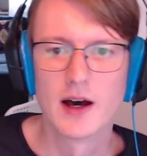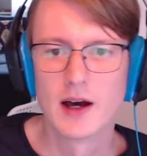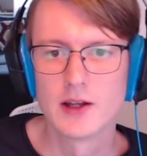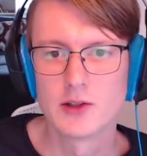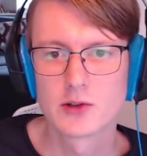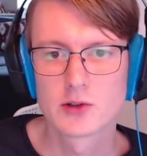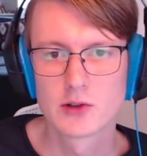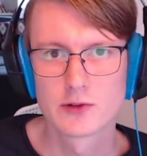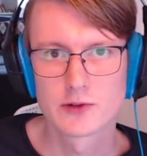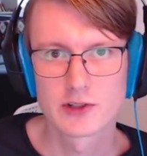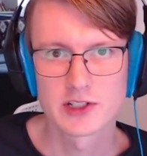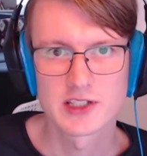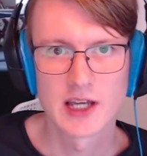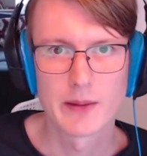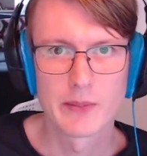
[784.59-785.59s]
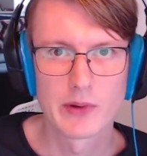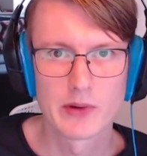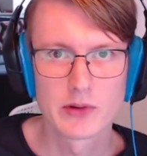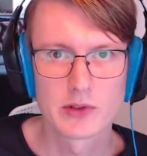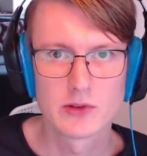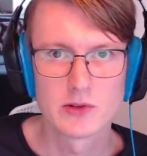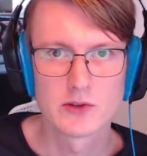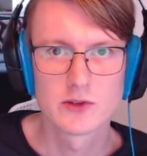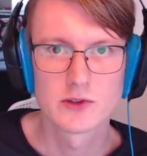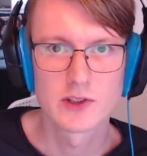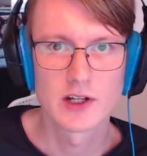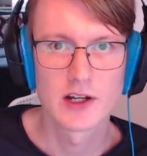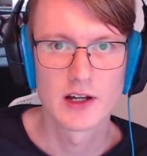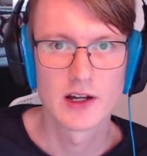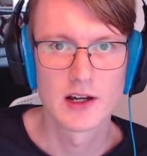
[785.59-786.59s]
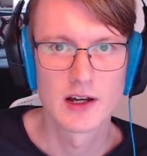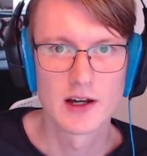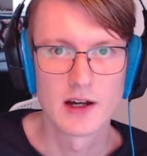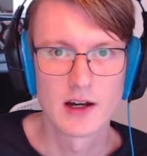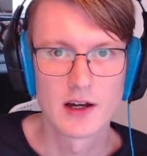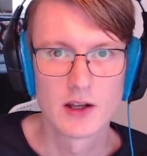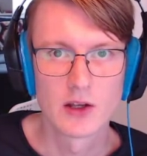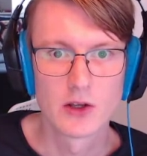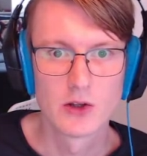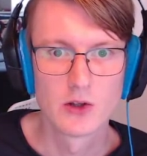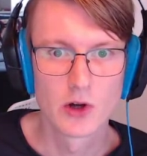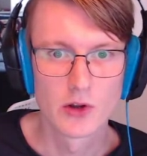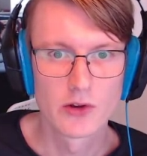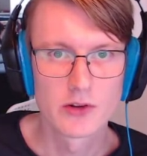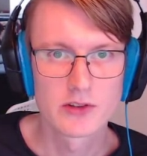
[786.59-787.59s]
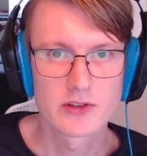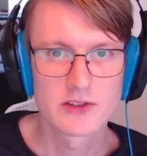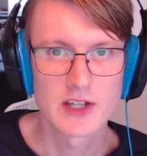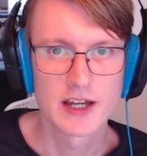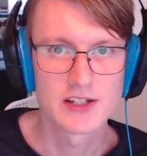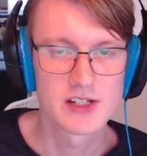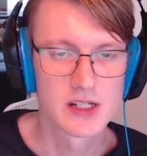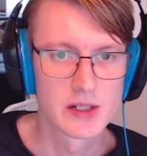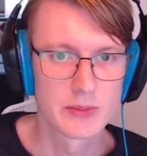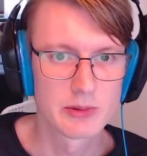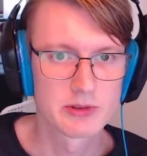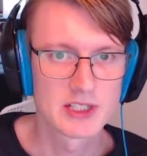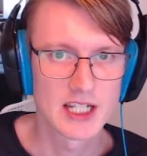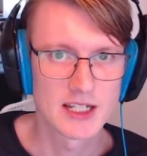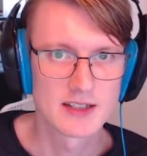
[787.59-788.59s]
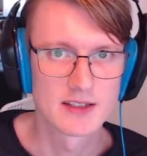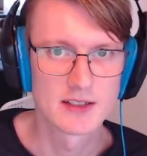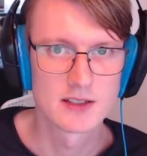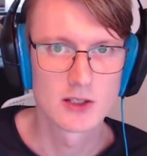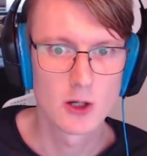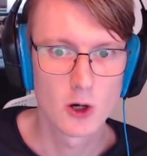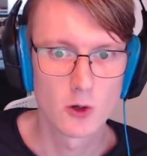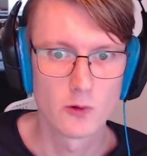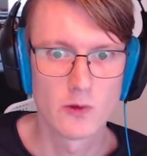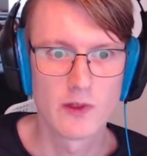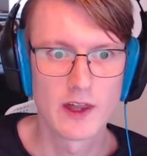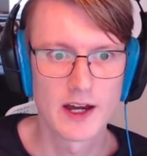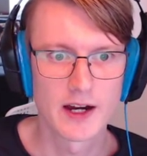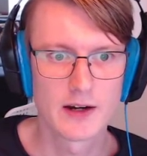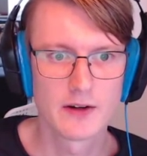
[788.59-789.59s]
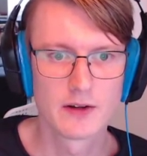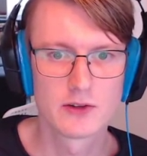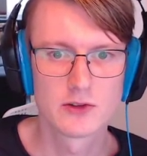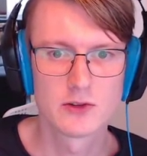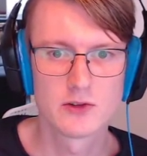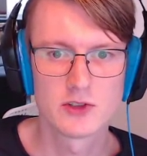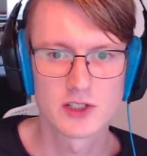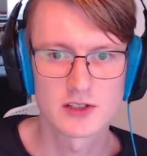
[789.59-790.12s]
You could, for example, use non-side channel protected code there to